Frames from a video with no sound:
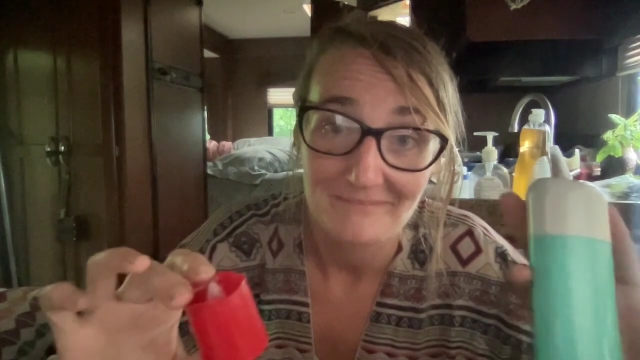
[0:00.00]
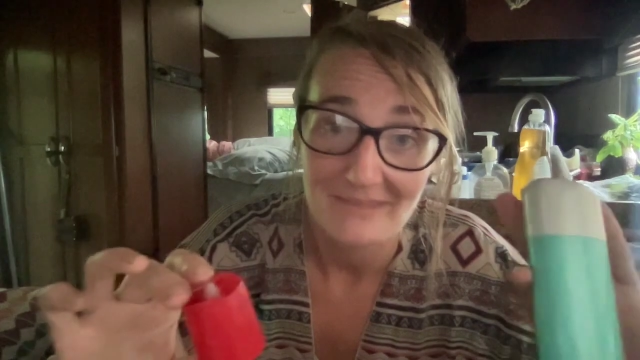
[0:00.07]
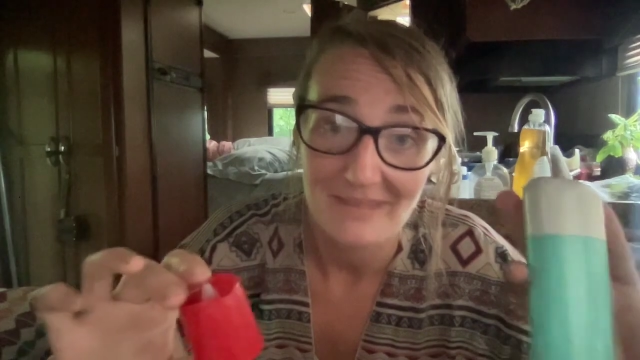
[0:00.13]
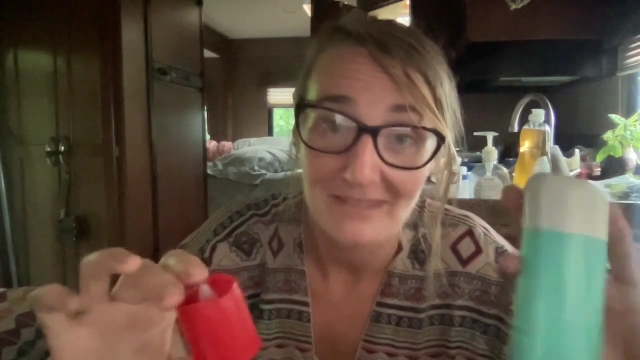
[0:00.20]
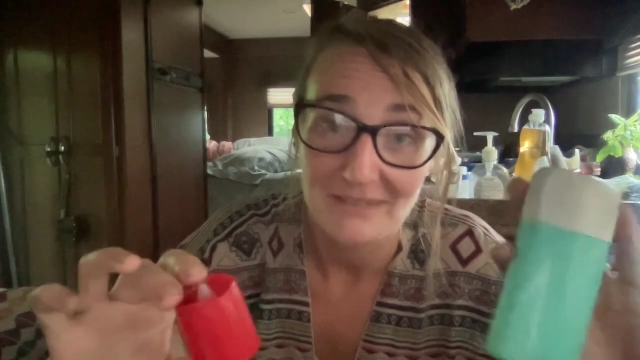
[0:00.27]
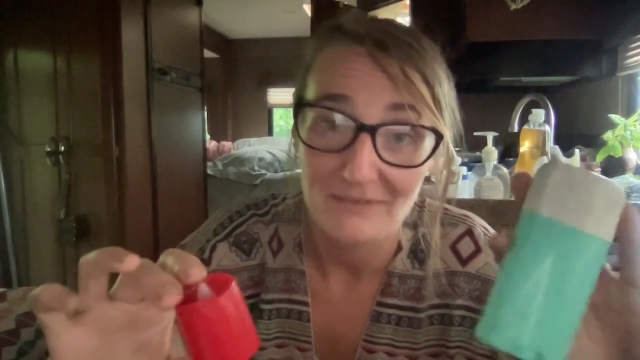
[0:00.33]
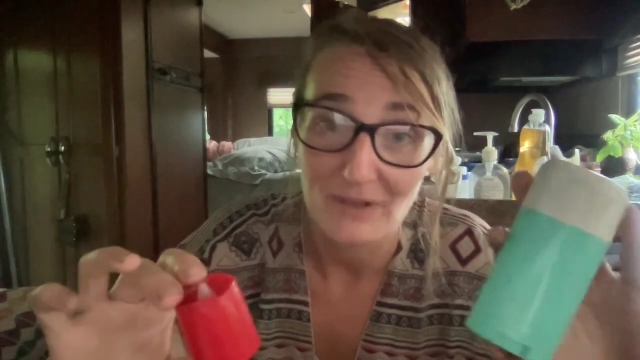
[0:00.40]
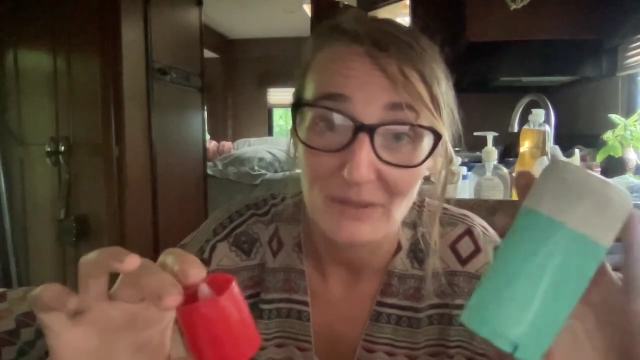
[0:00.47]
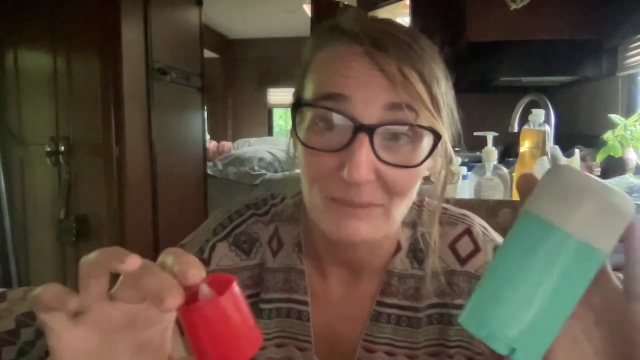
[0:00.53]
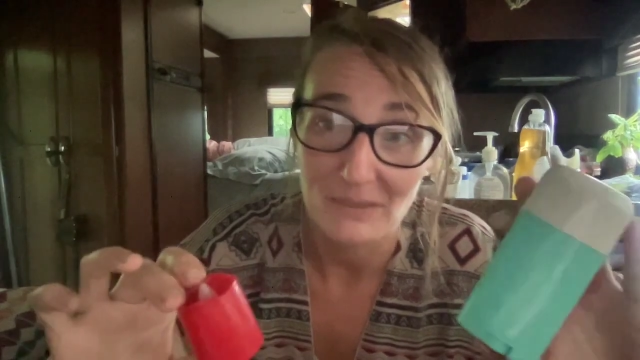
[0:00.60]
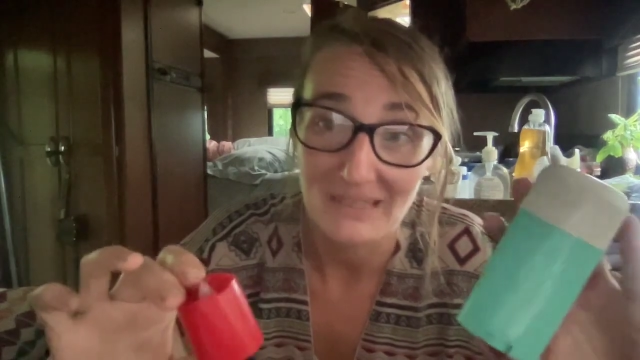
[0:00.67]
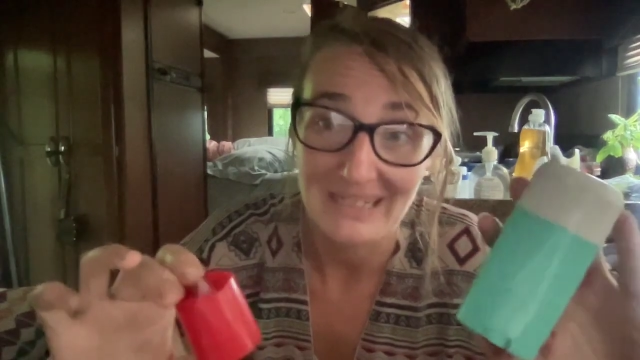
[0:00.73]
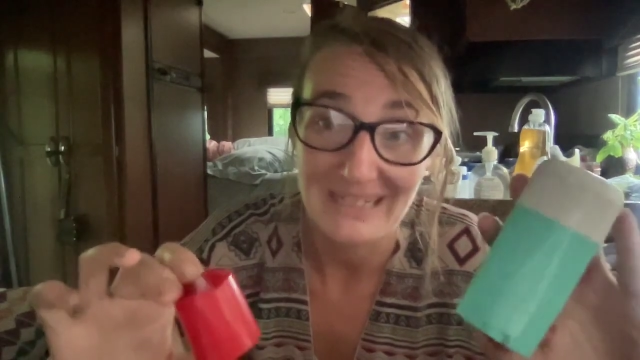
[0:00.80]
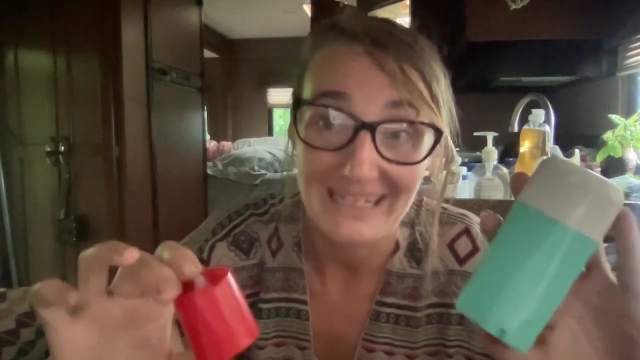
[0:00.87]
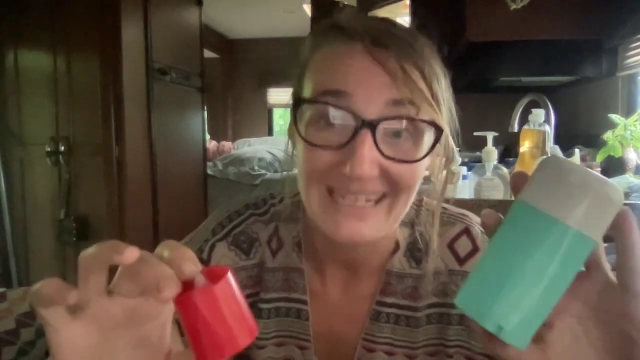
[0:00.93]
and develop
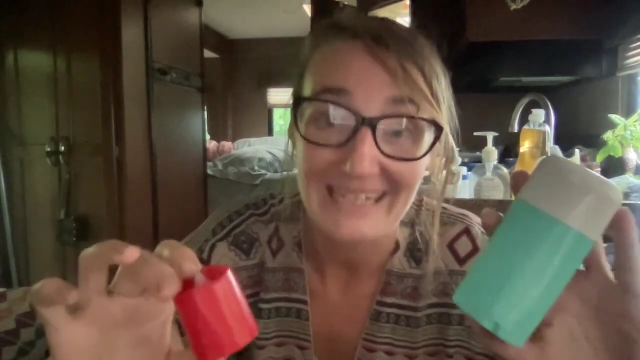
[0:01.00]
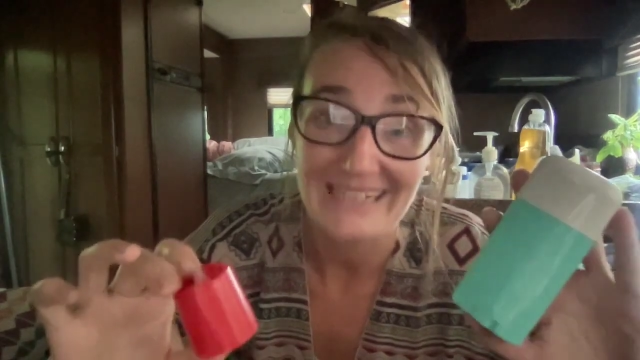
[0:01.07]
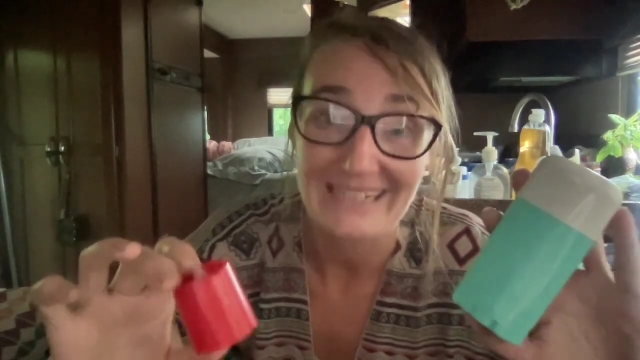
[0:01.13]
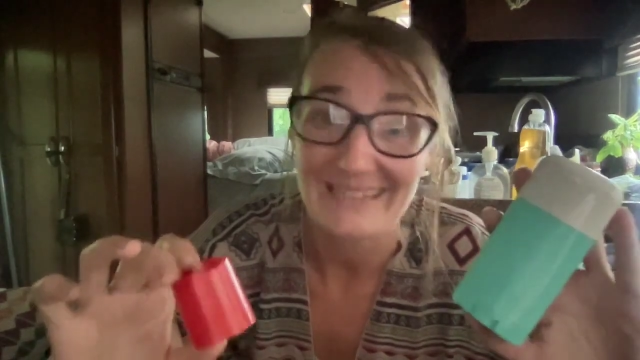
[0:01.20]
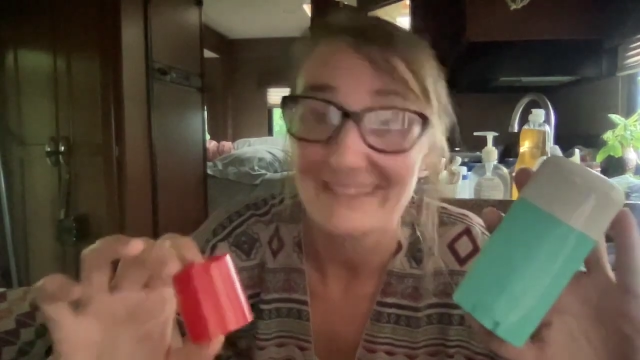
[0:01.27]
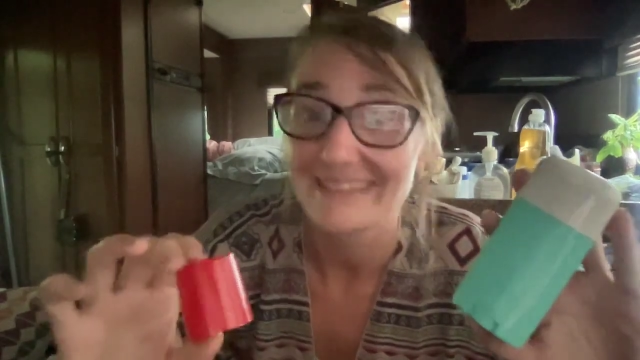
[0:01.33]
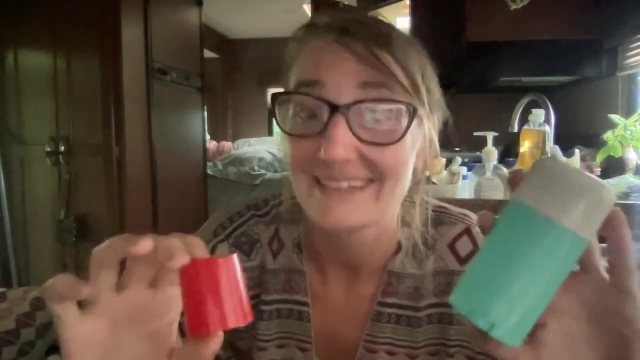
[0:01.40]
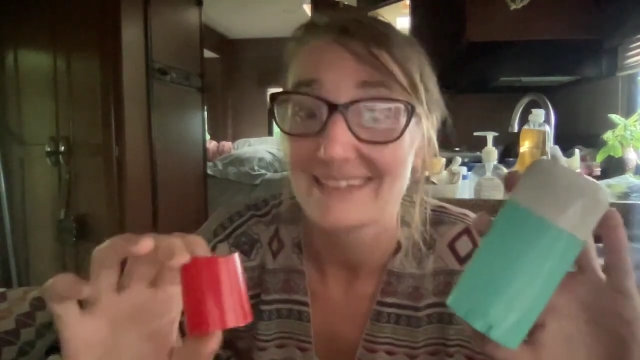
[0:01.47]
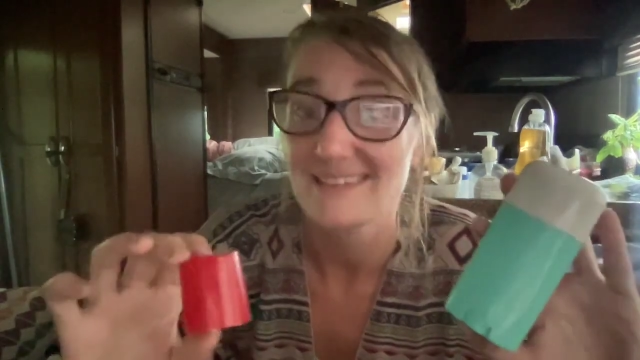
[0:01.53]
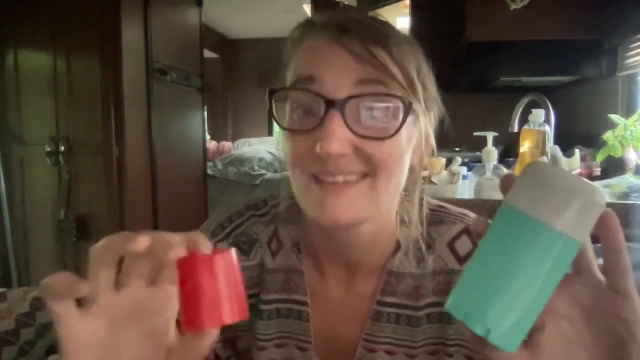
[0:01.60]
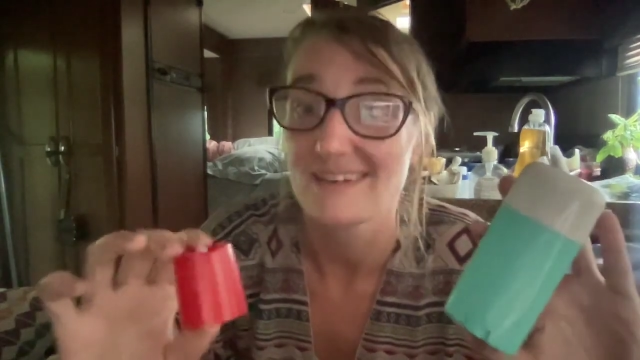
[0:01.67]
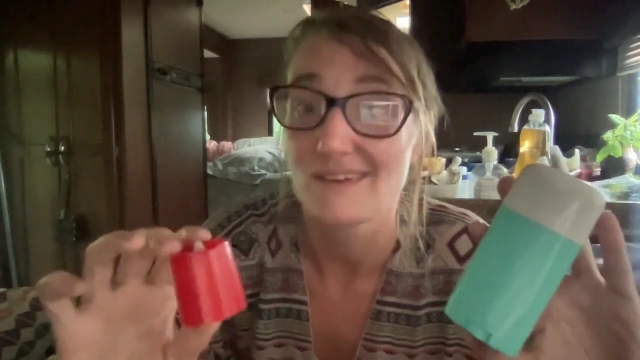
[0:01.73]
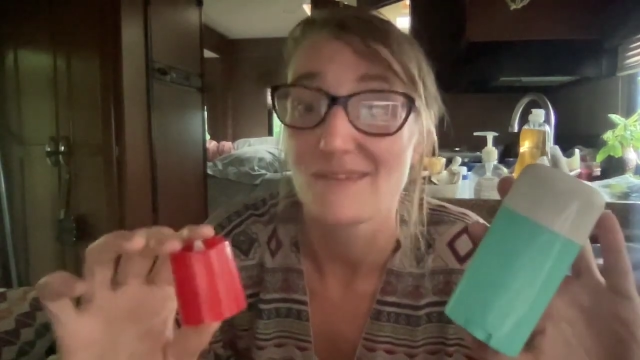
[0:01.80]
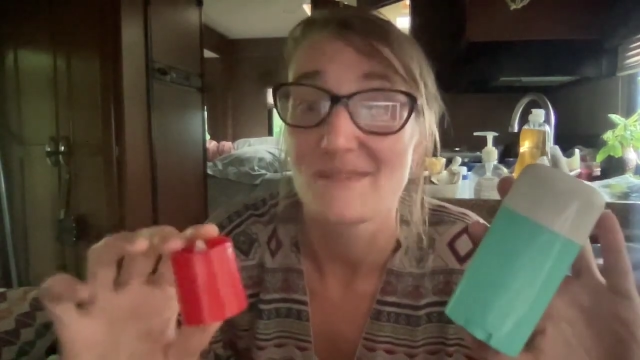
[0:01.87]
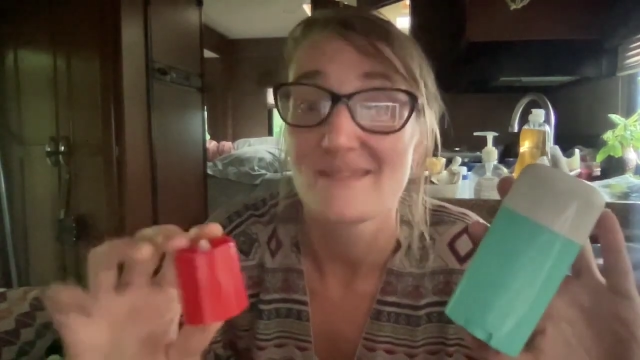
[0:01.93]
like an id,
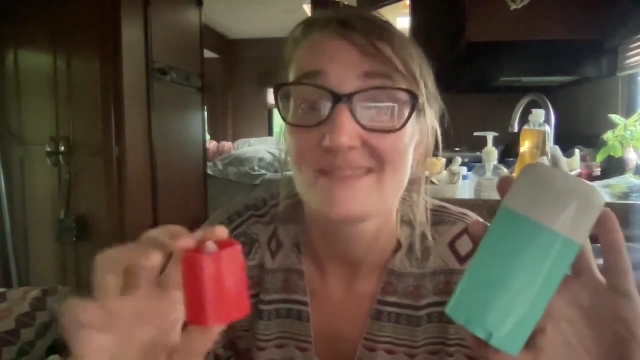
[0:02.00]
you know.